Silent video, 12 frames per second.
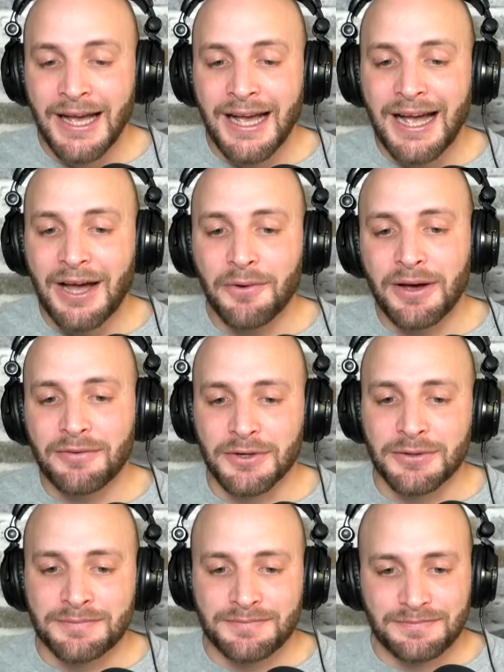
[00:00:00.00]
However,
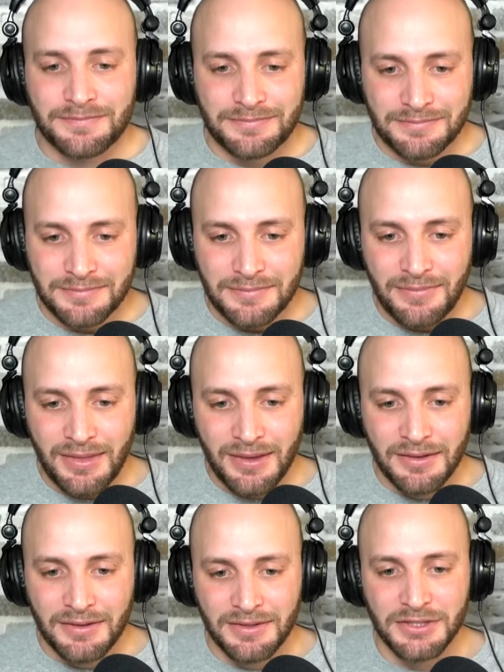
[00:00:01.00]

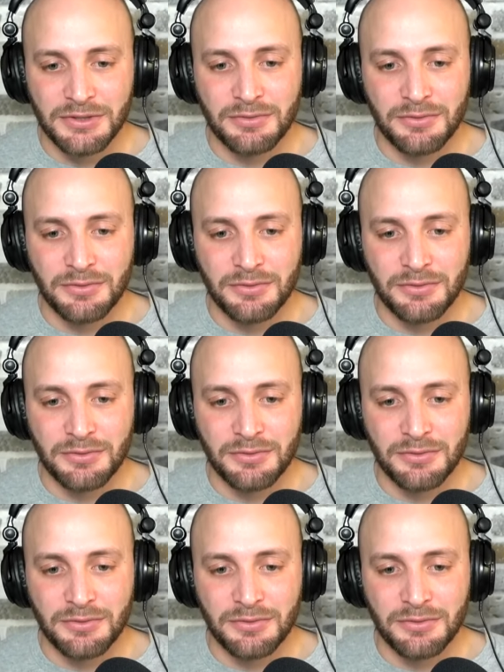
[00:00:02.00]
this is where